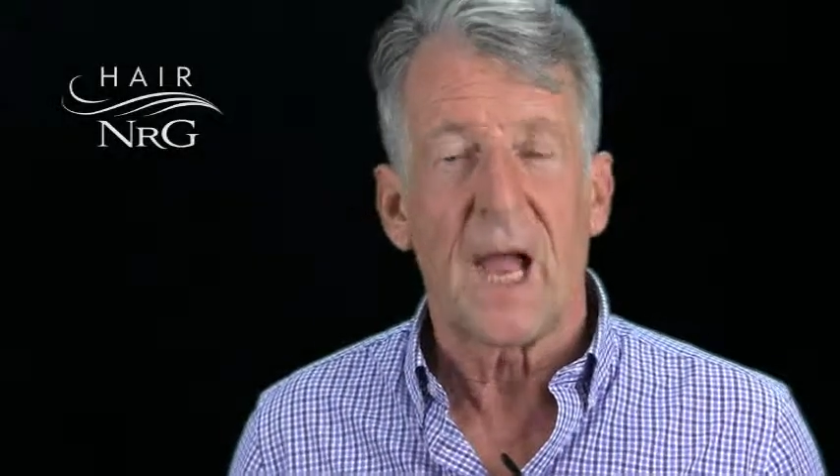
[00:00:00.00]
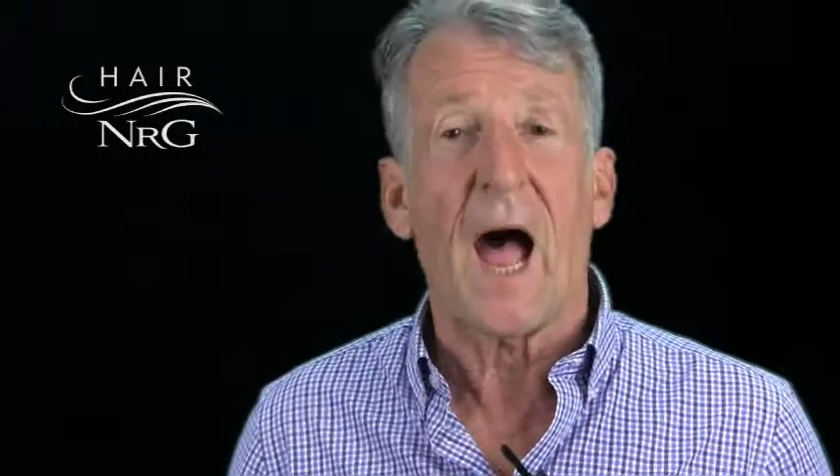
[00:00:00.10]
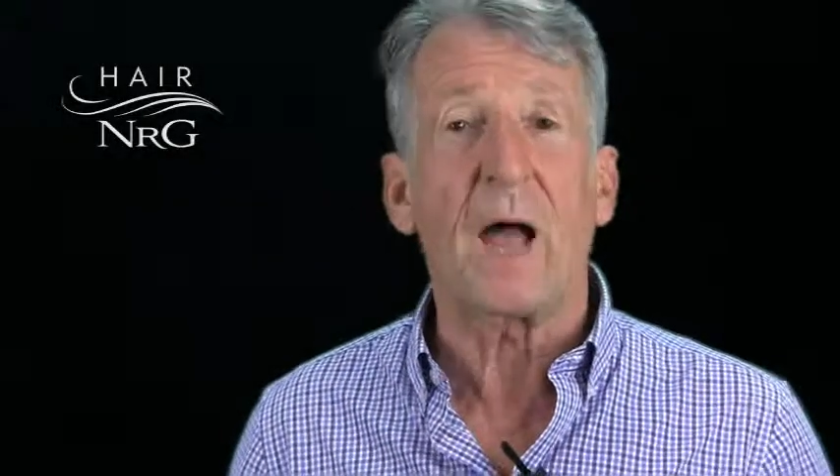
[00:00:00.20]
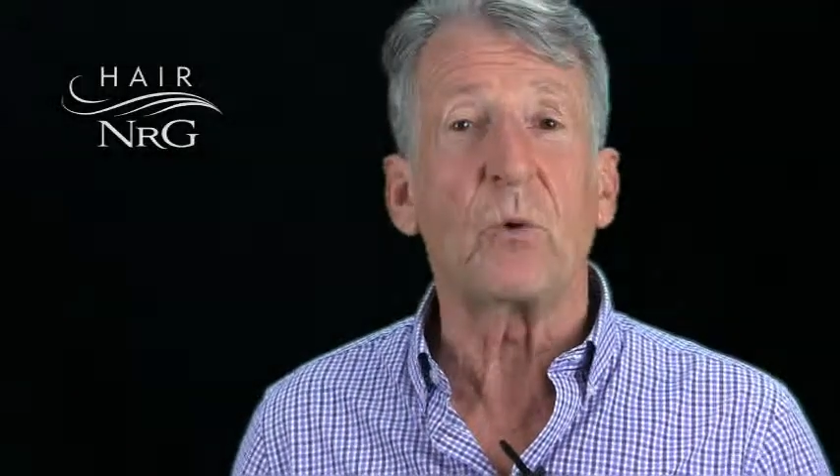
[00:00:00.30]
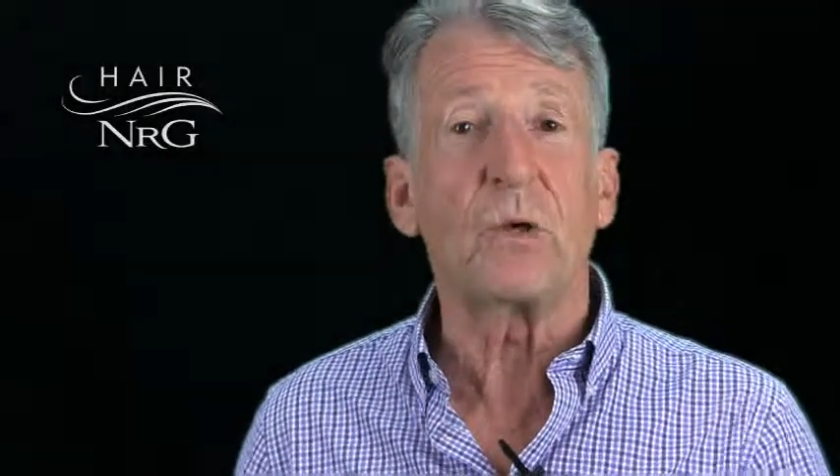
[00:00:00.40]

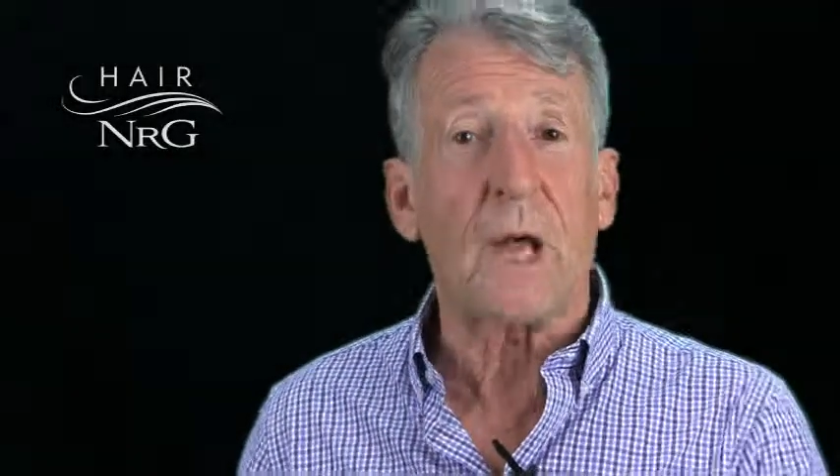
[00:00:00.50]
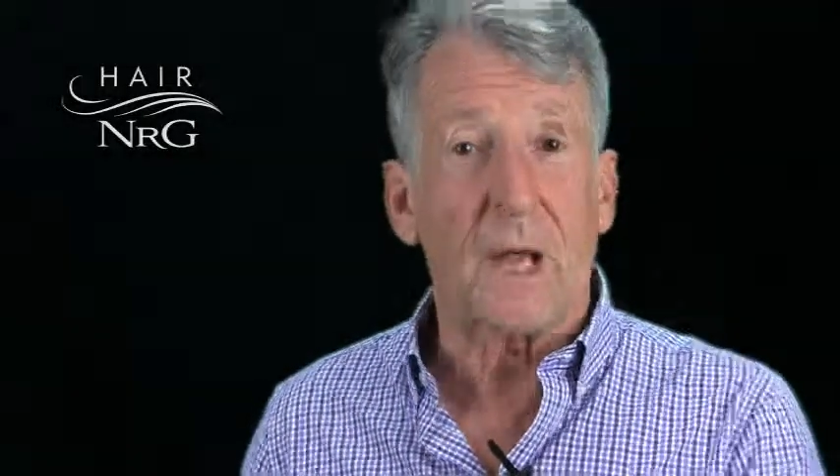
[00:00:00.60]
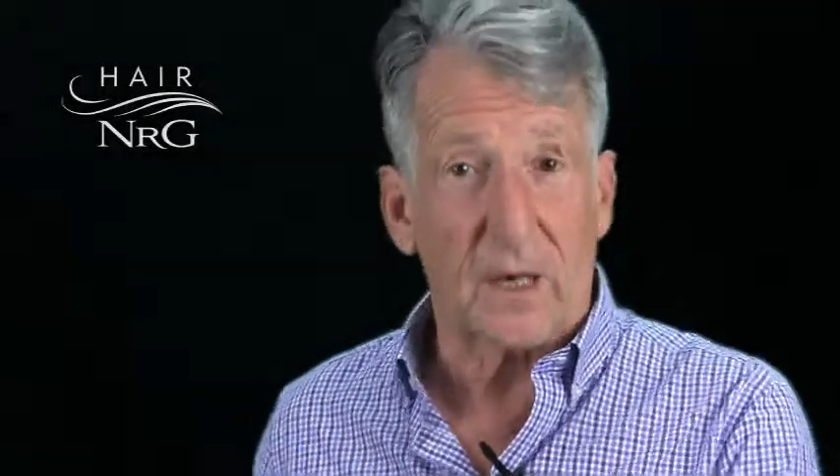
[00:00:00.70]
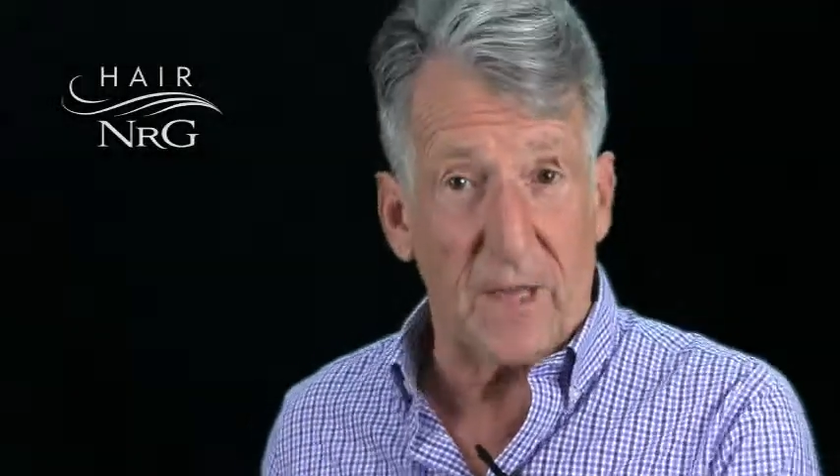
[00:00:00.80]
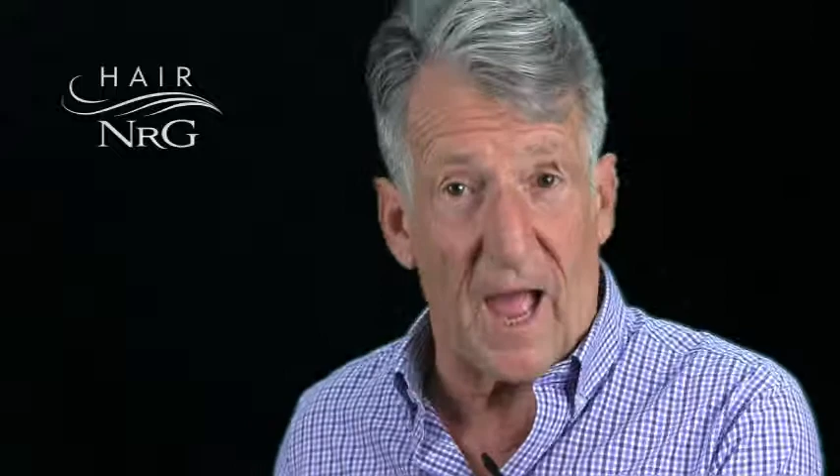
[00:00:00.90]
I would
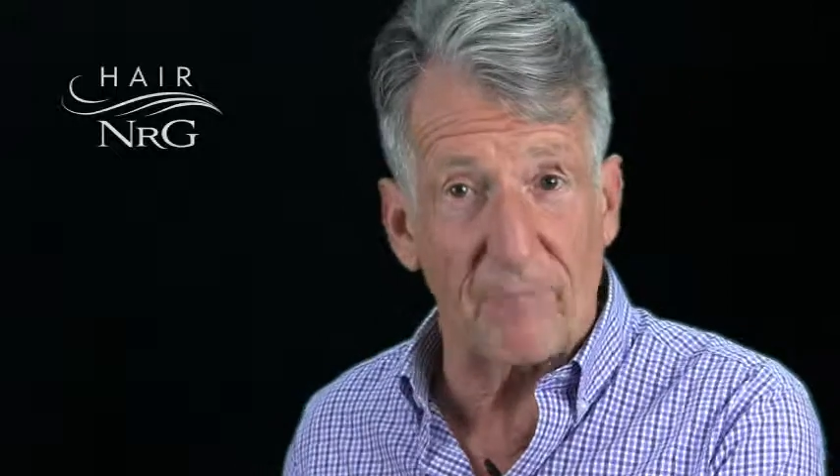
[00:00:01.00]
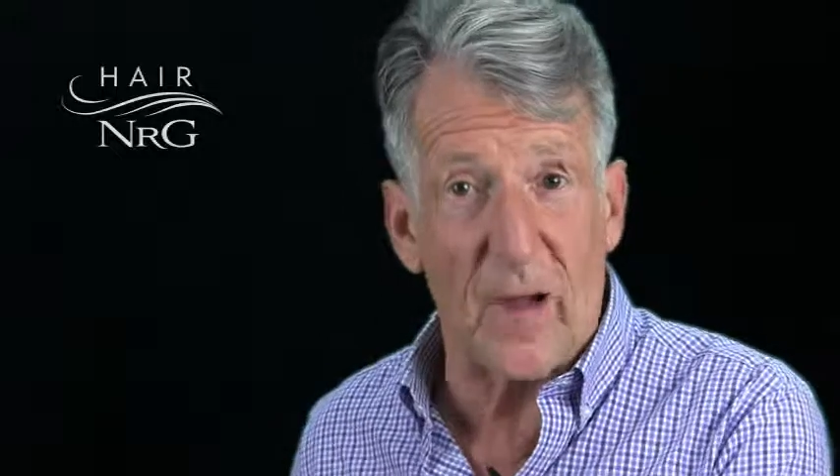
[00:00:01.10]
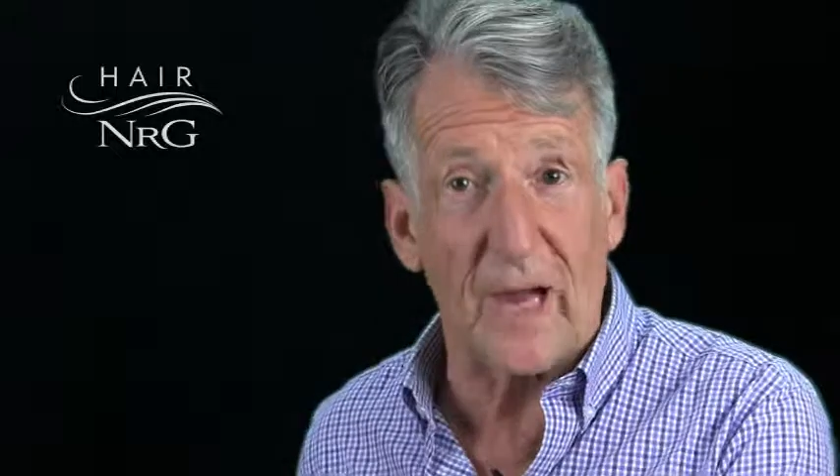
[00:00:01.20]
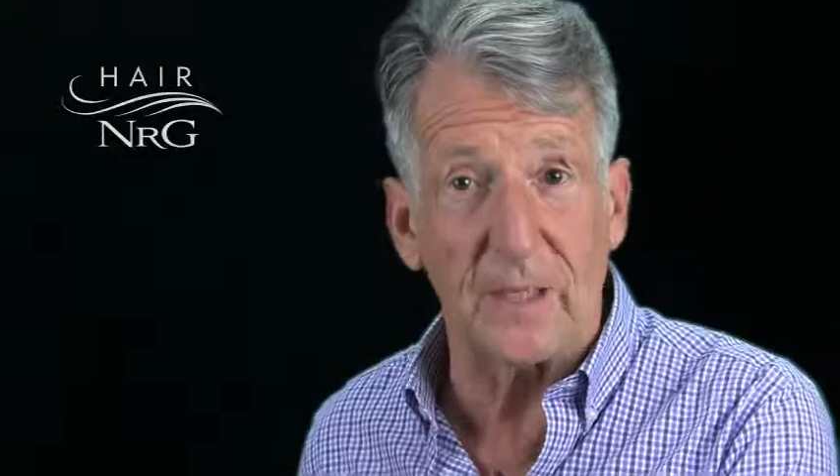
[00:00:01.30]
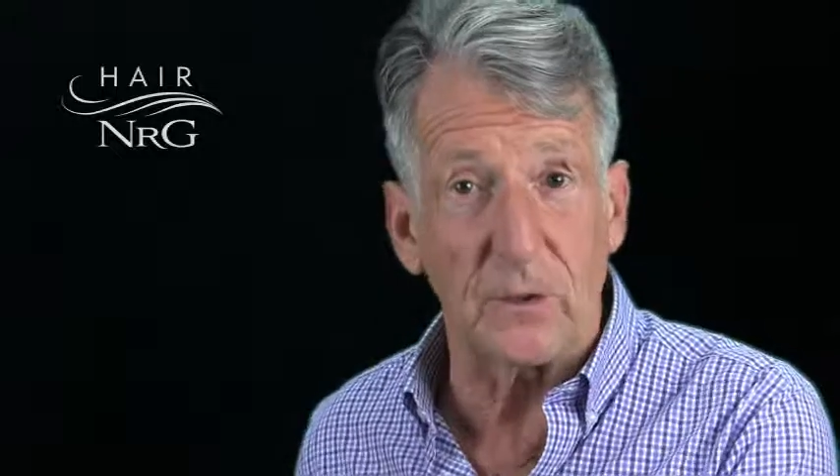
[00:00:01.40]
have
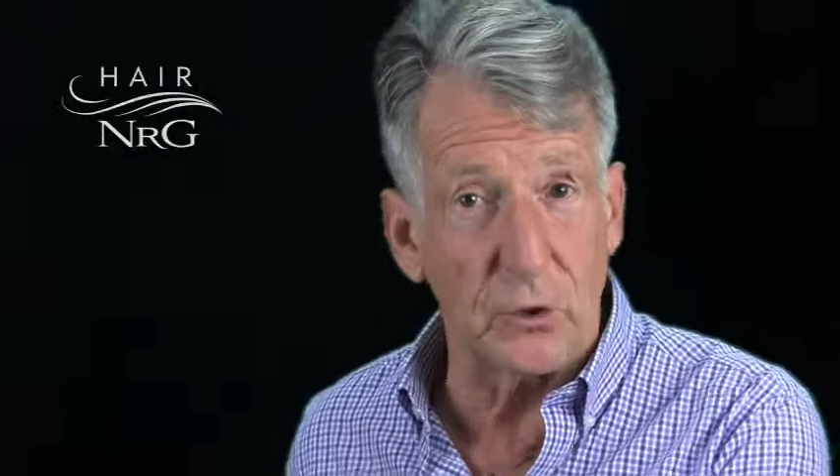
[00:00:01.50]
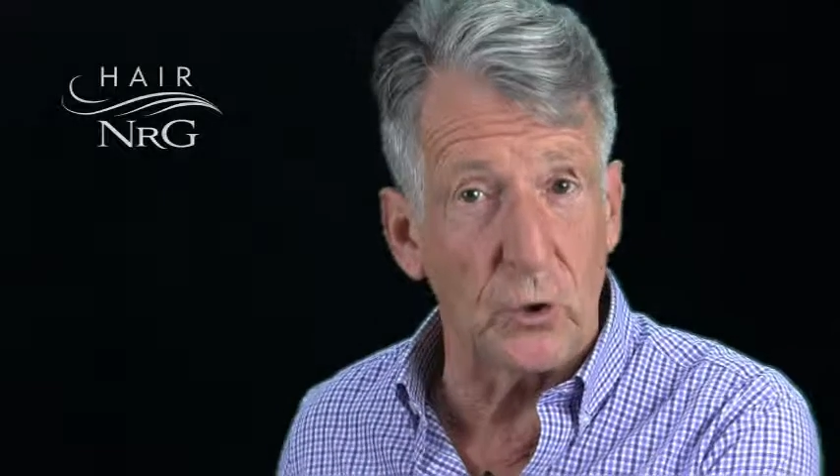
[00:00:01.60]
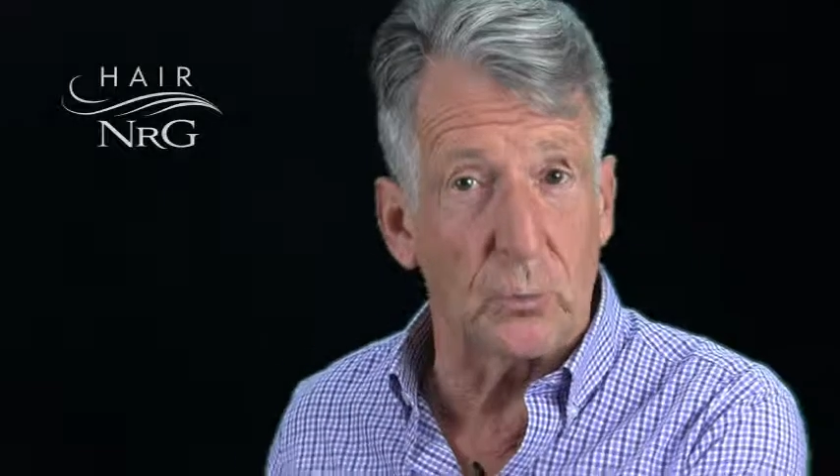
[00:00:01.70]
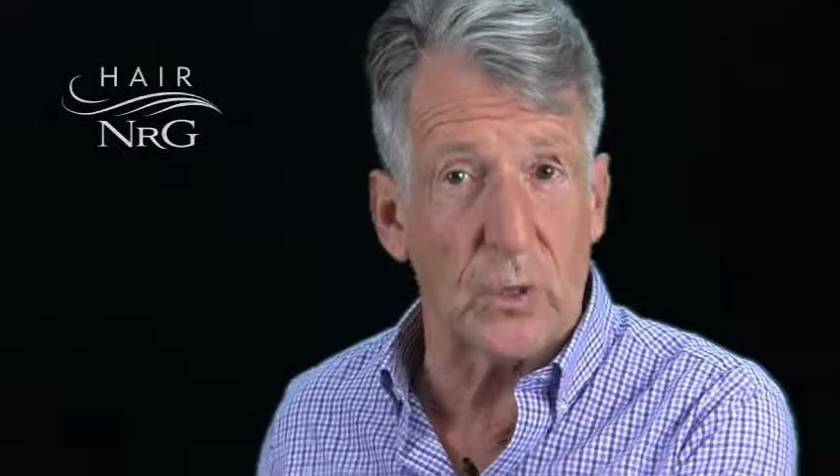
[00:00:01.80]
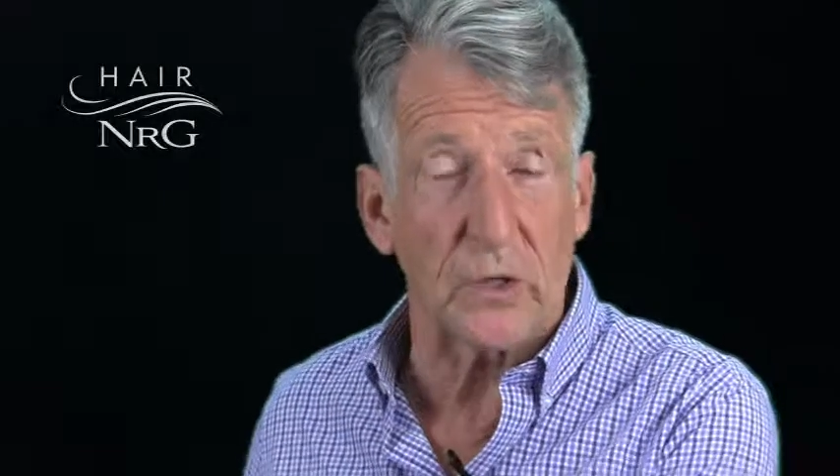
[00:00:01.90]
my
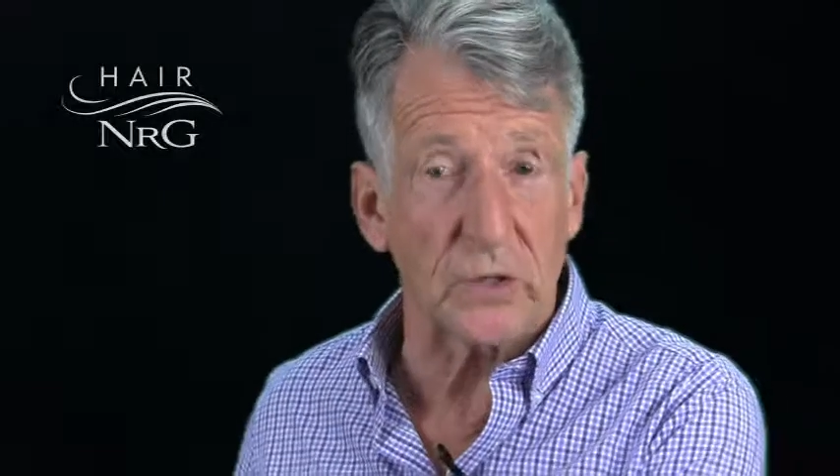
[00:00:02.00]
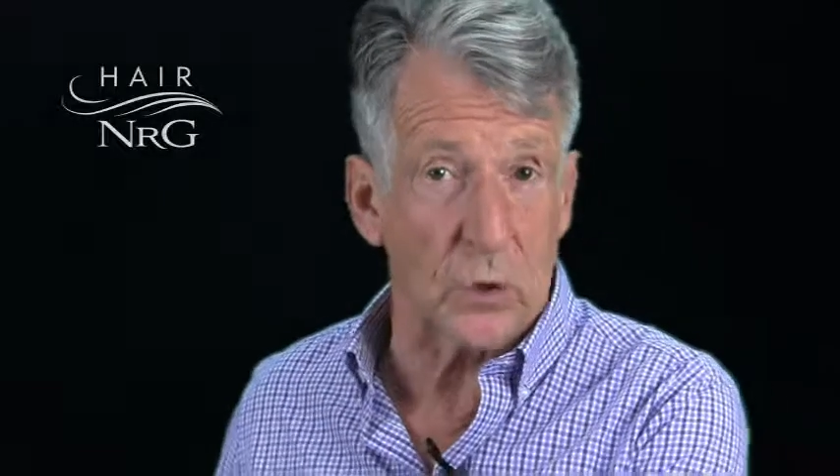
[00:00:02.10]
new products,